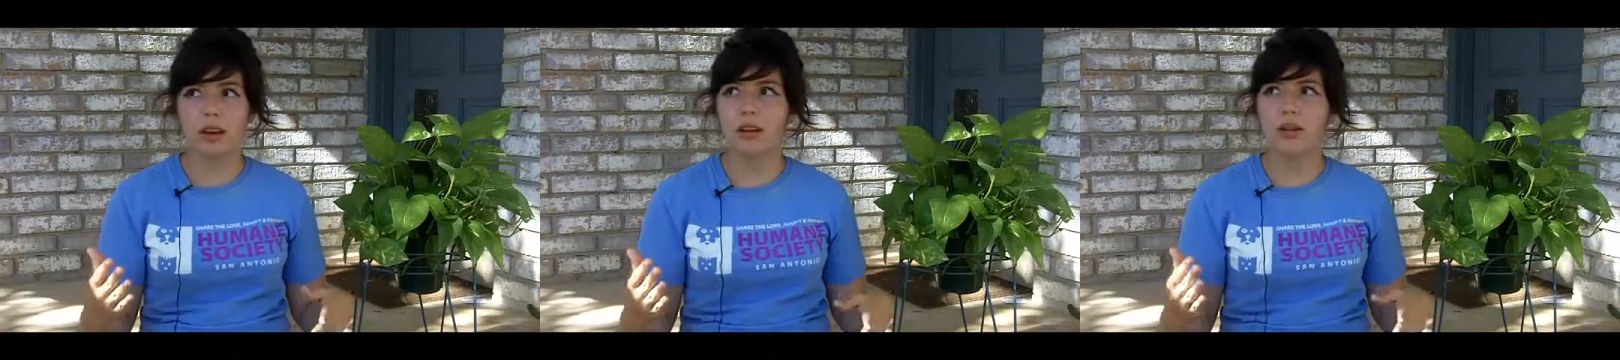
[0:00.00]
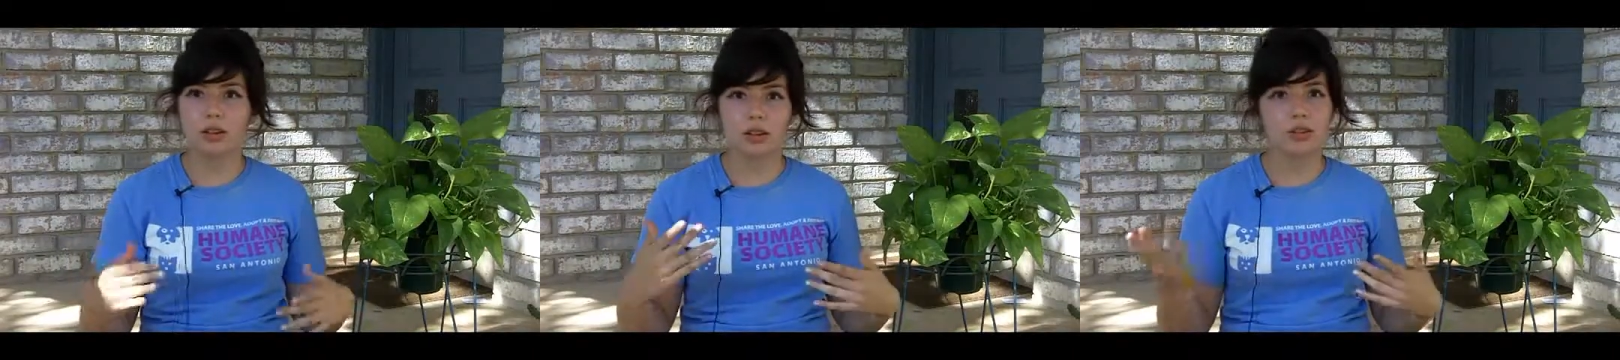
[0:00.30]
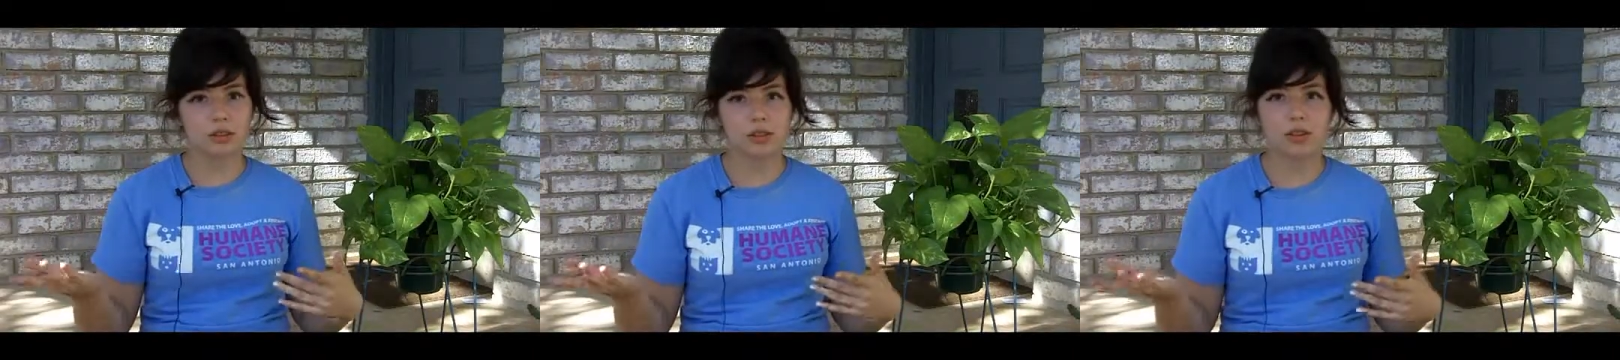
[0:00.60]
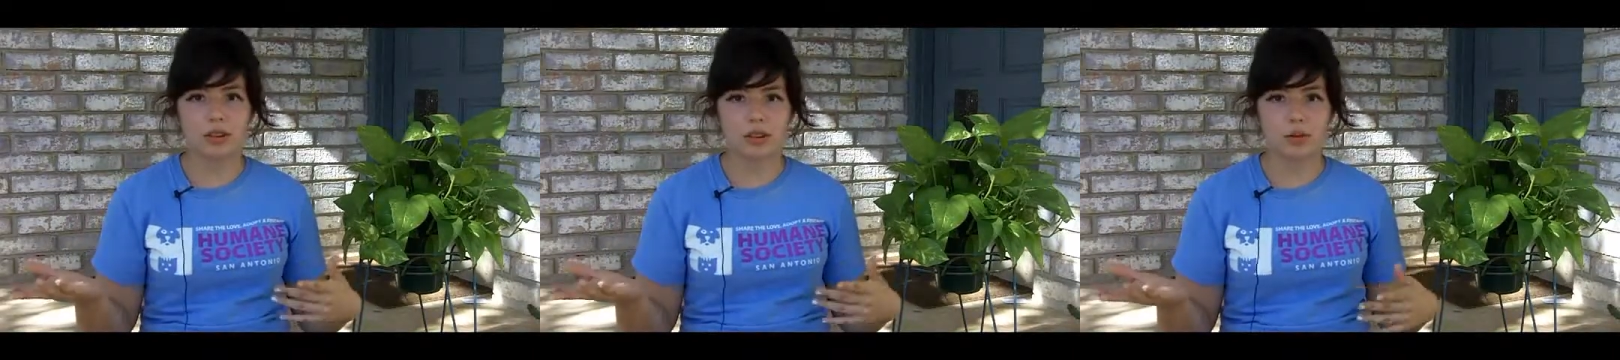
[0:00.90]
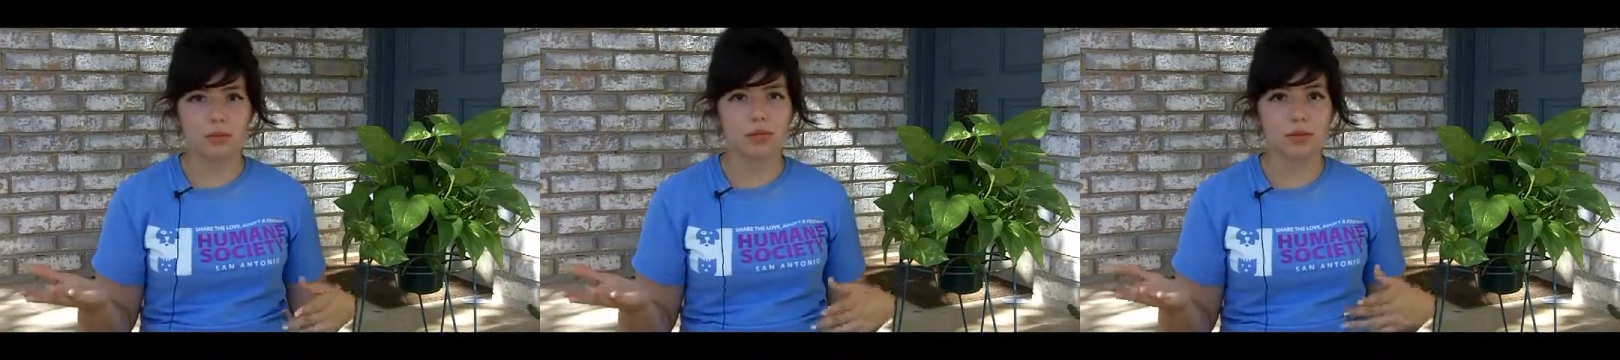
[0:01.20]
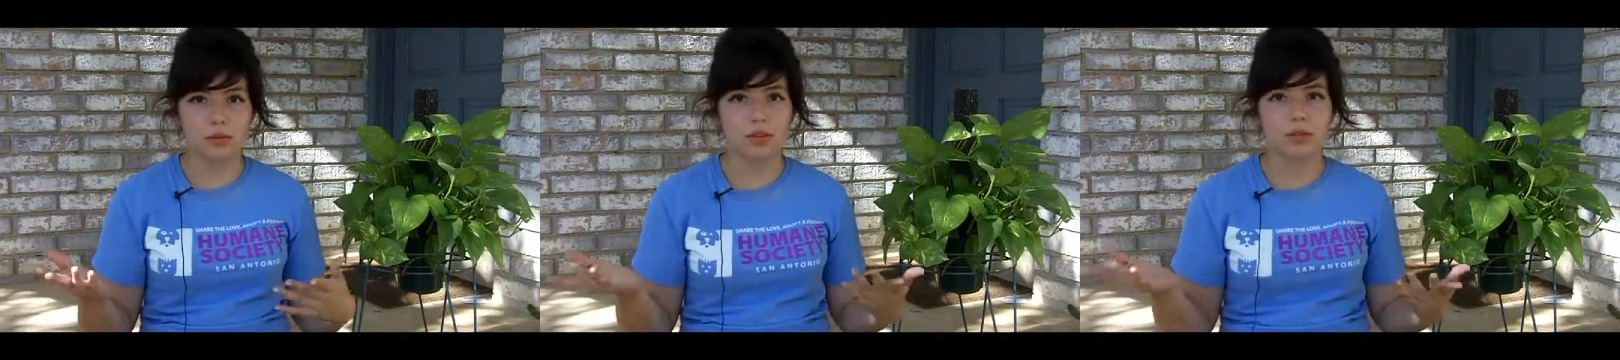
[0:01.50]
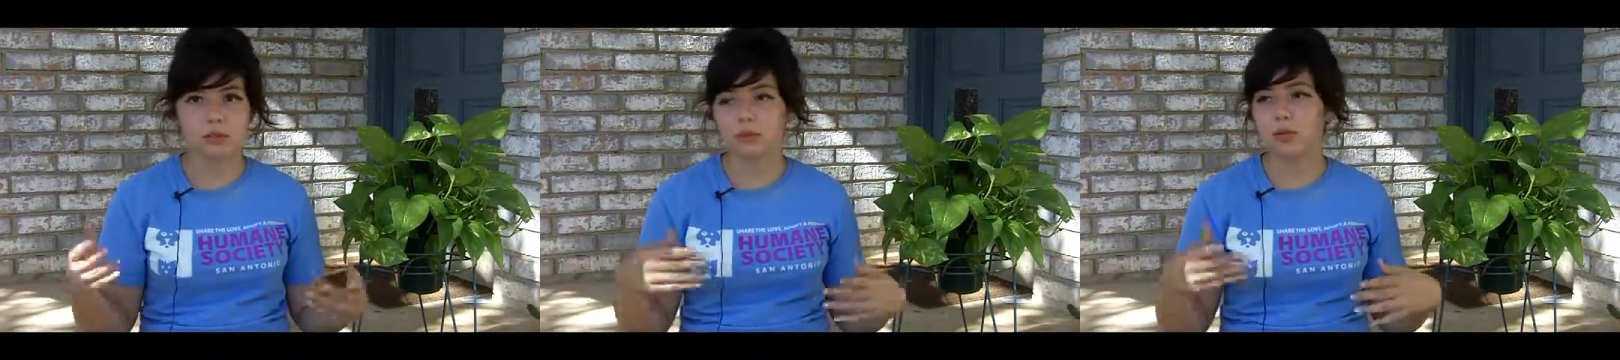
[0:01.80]
I know my little sister did when she
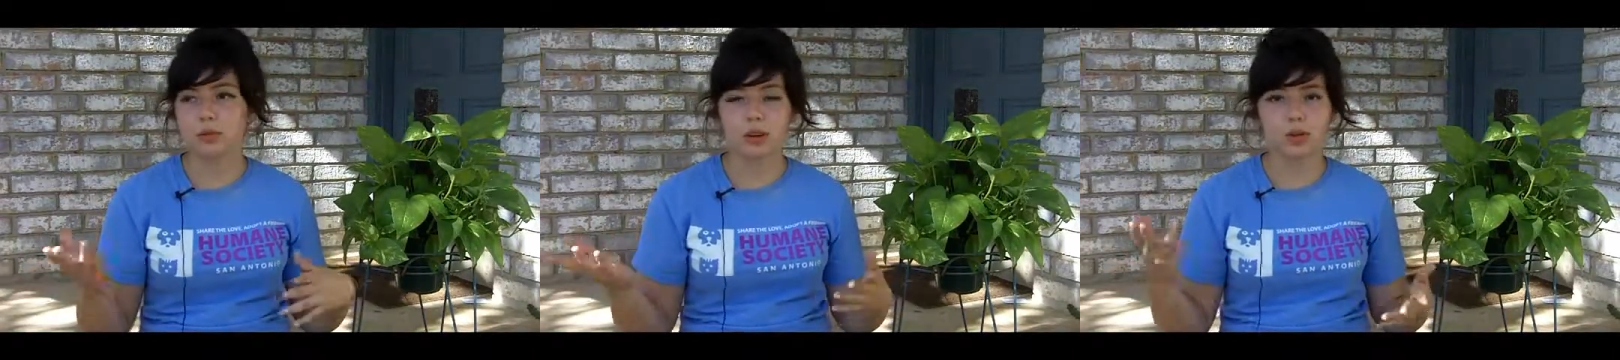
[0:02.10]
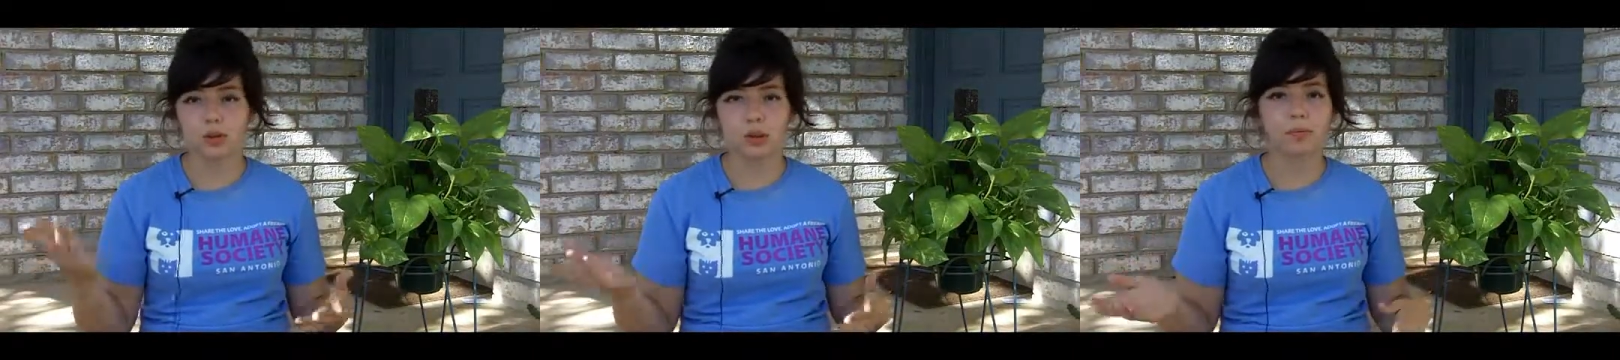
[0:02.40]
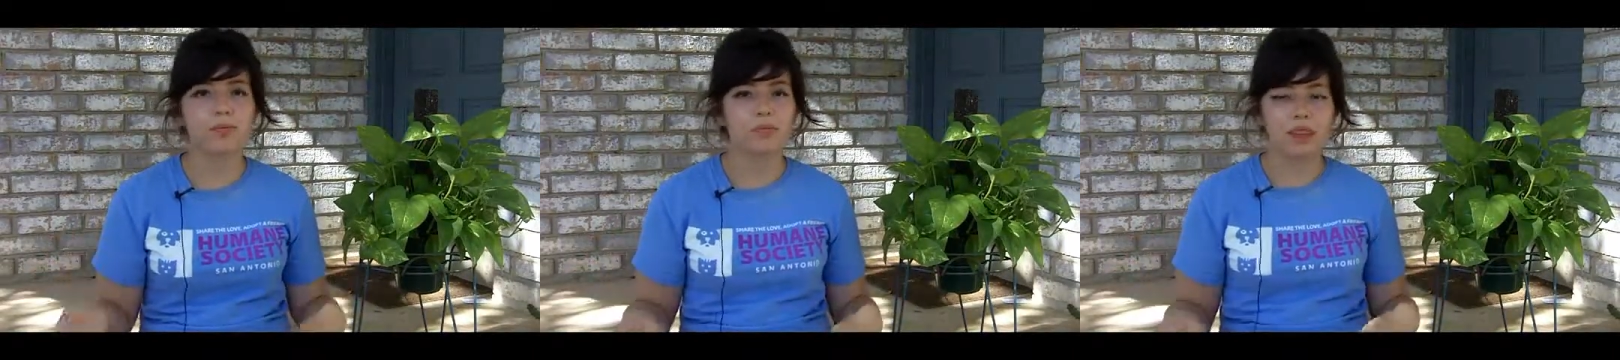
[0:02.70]
was three or four.